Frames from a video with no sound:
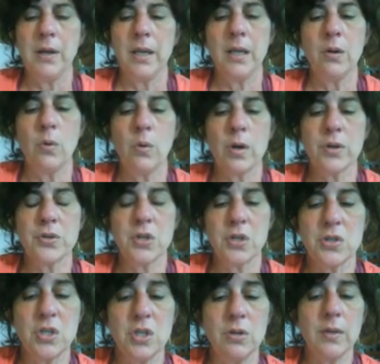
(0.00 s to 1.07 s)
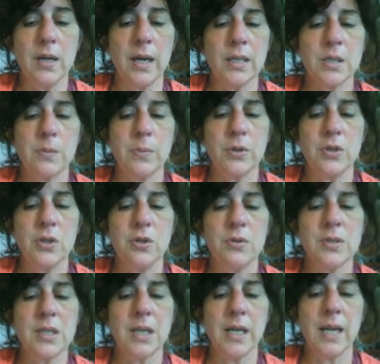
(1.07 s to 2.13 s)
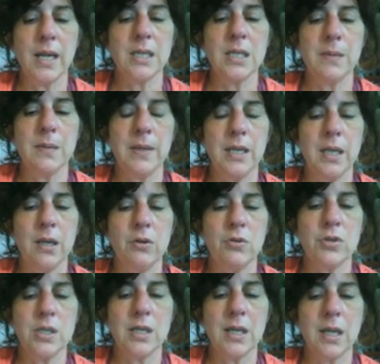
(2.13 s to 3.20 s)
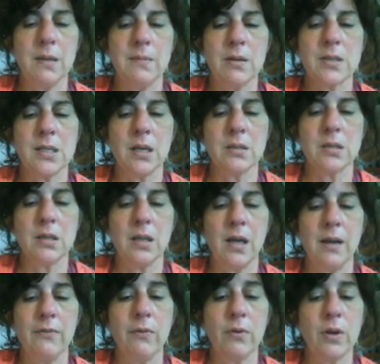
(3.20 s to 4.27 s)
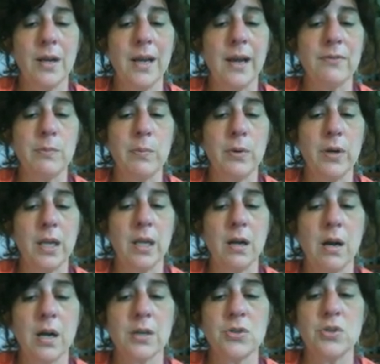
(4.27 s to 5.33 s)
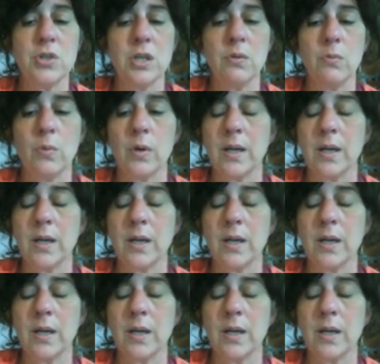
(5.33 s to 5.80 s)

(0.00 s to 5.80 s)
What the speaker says: In order to do that, to produce that ATP energy to keep those cells alive, we're going to have to bring in oxygen. We're